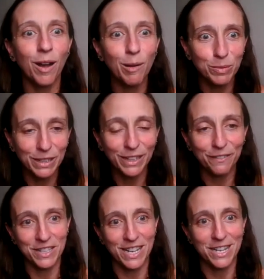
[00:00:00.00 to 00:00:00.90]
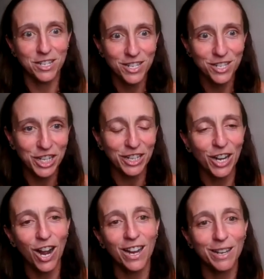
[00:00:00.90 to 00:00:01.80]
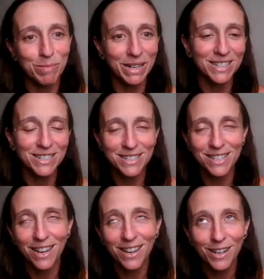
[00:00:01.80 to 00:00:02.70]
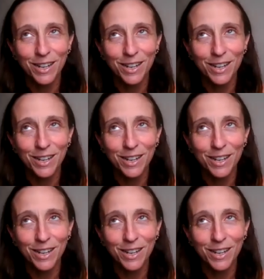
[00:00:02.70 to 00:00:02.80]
uplift and to cheer on, because